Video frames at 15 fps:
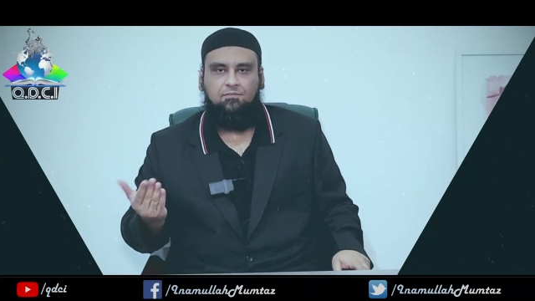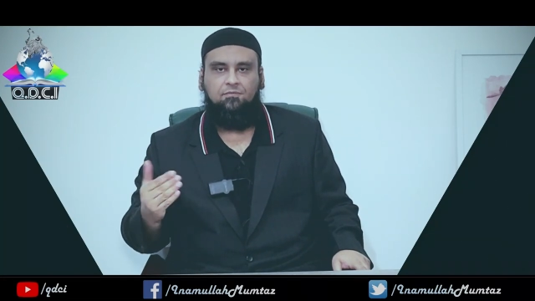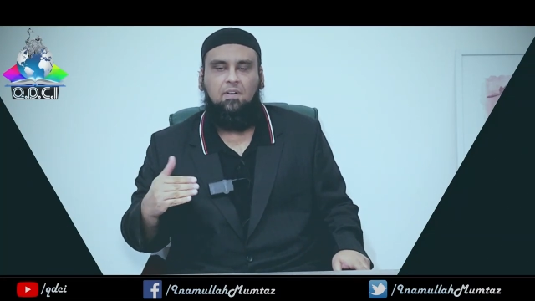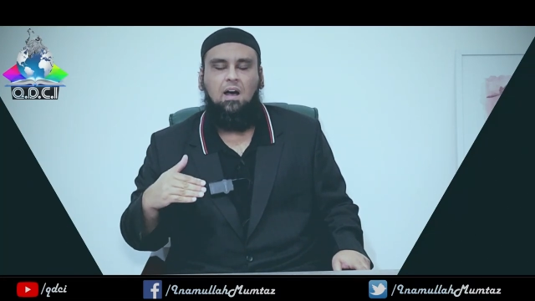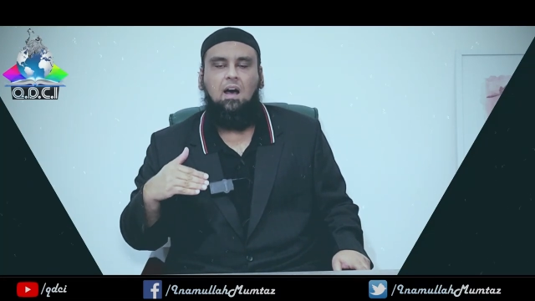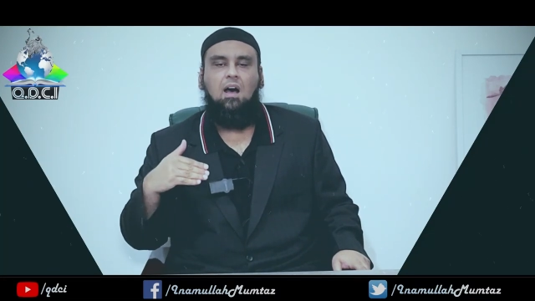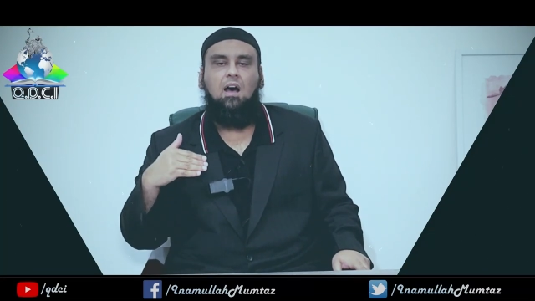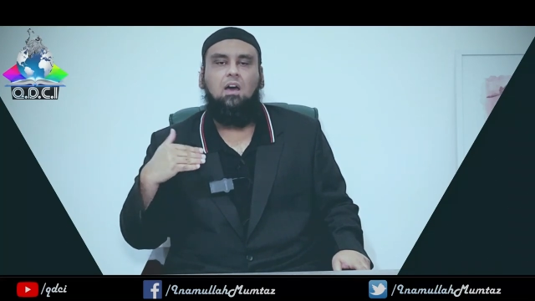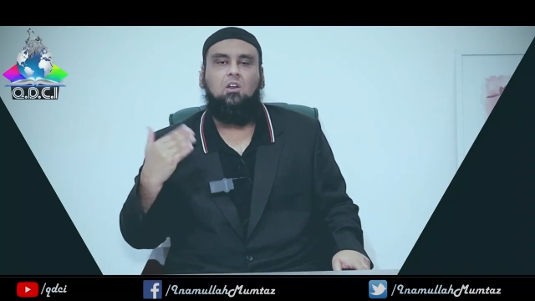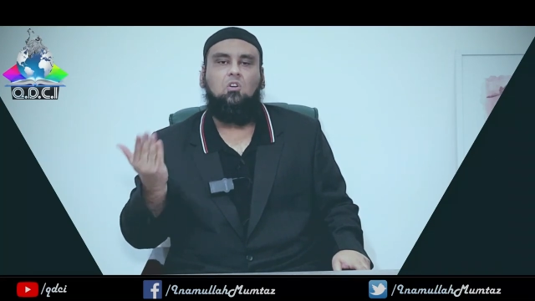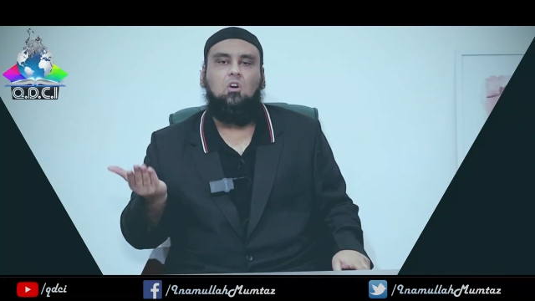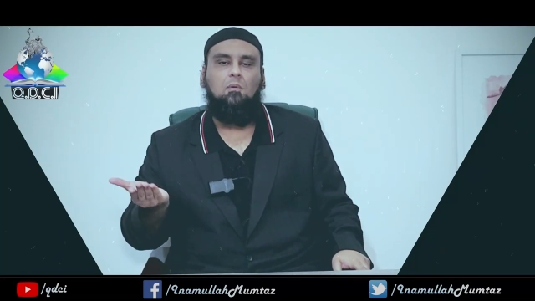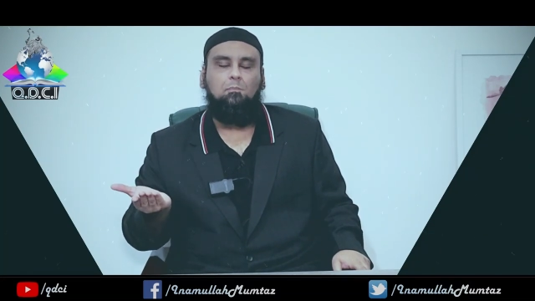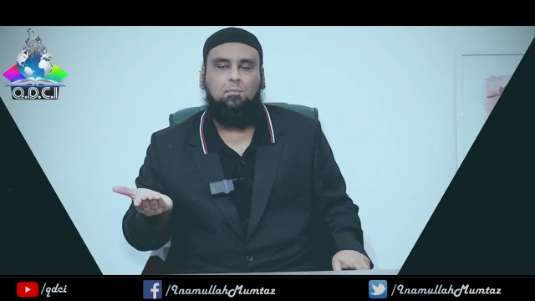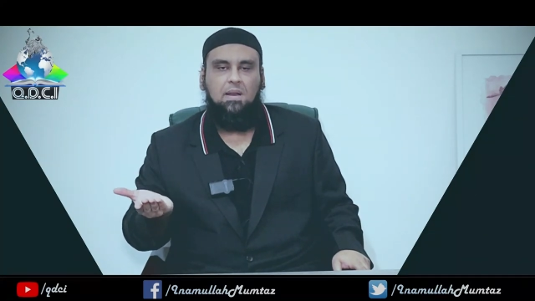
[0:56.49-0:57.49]
far
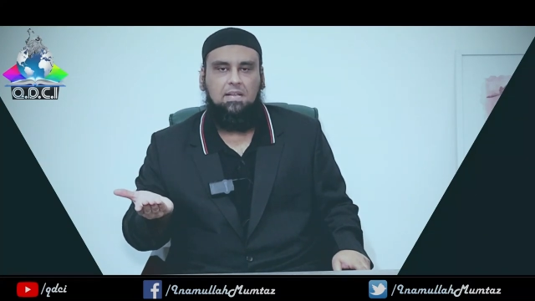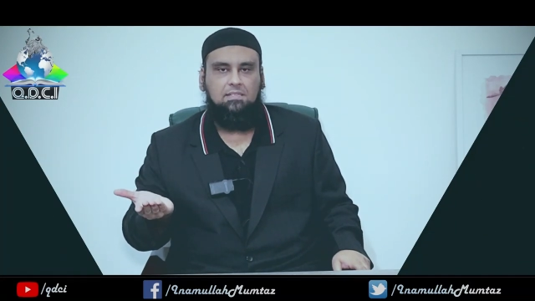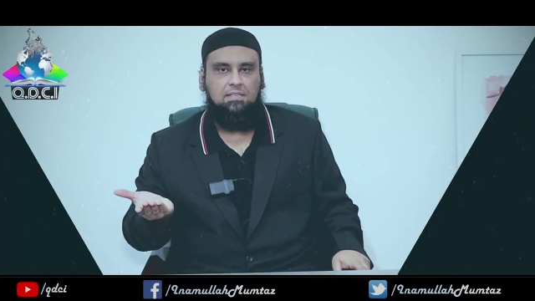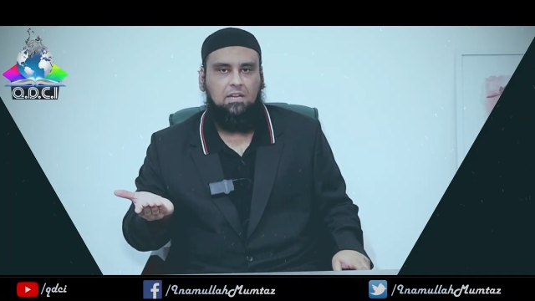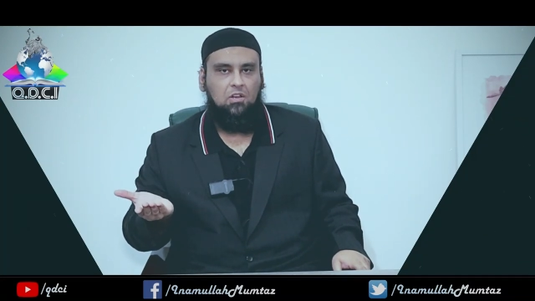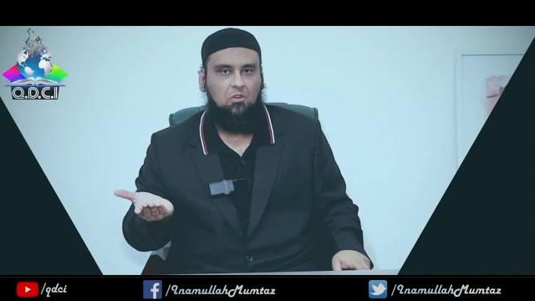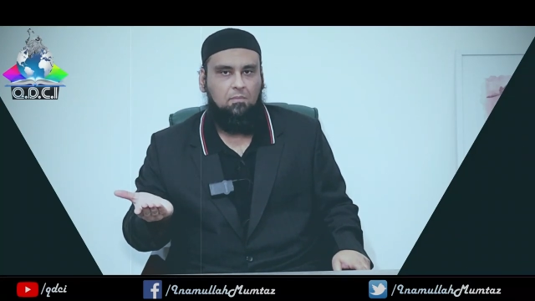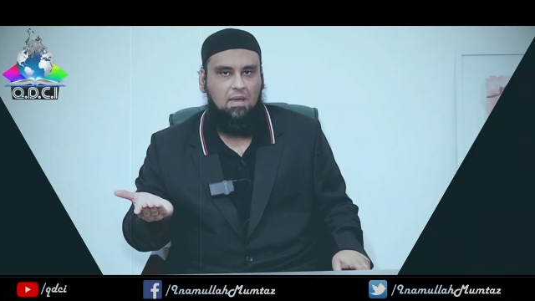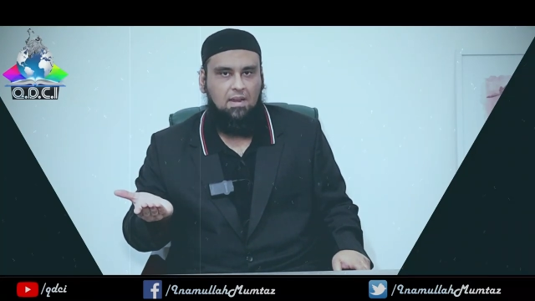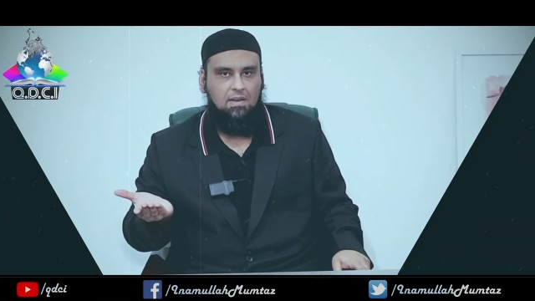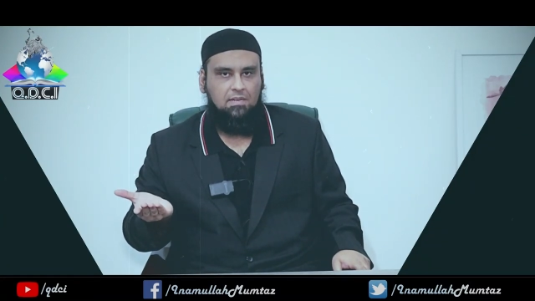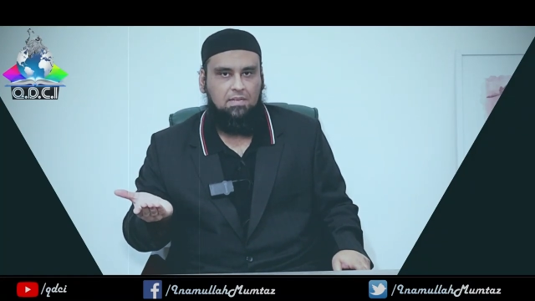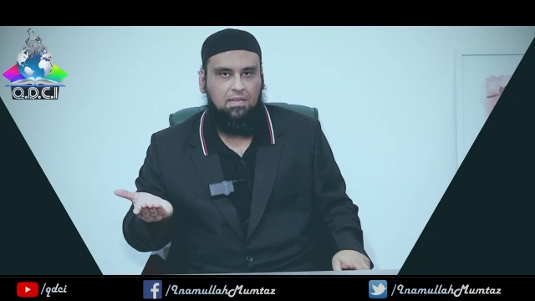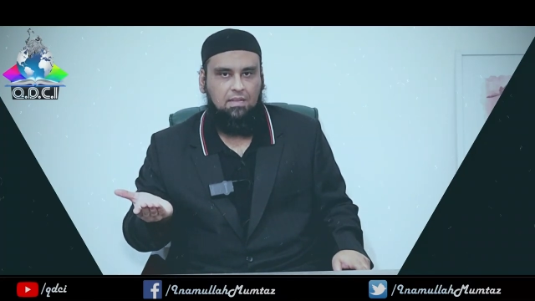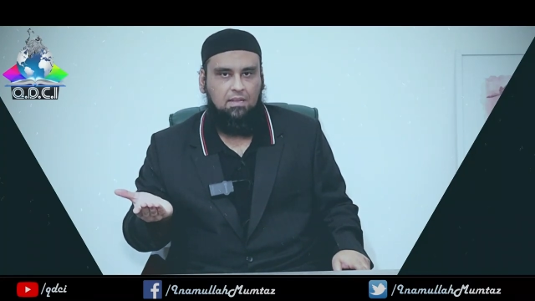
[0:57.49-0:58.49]
complex than
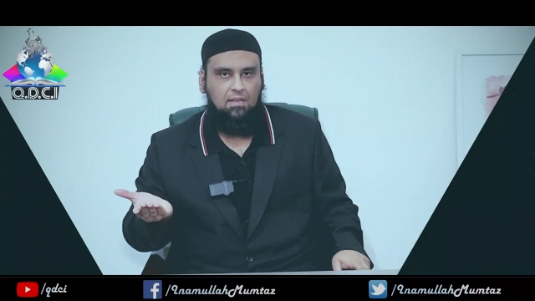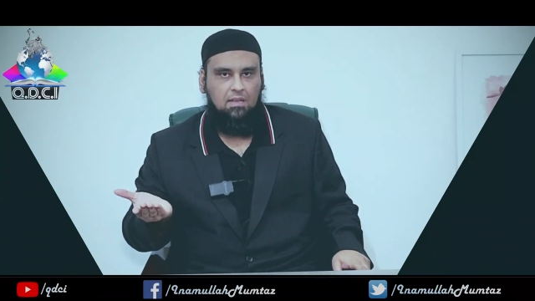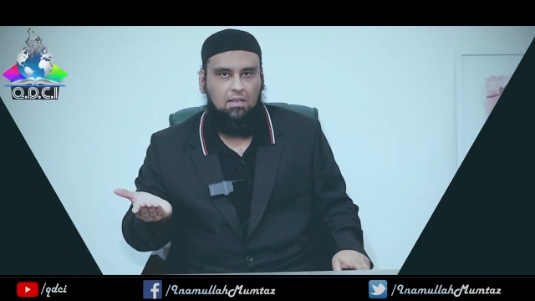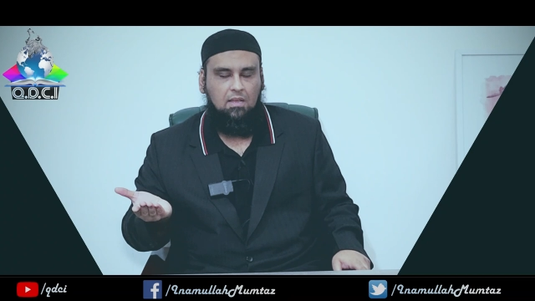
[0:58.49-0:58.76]
humanity.